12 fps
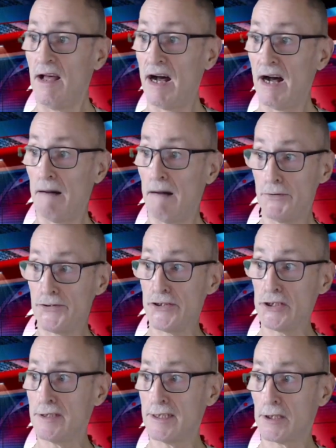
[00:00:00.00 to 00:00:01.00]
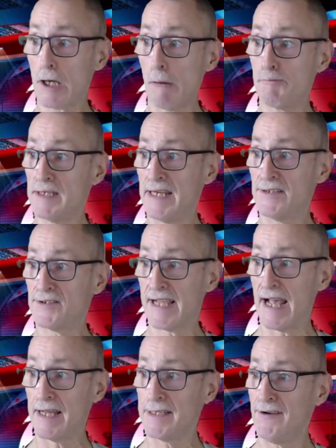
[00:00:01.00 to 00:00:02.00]
But certainly the couple needs to
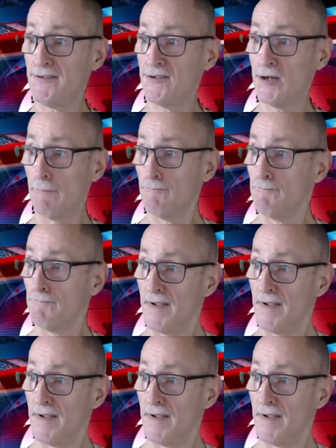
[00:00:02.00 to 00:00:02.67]
get a new job.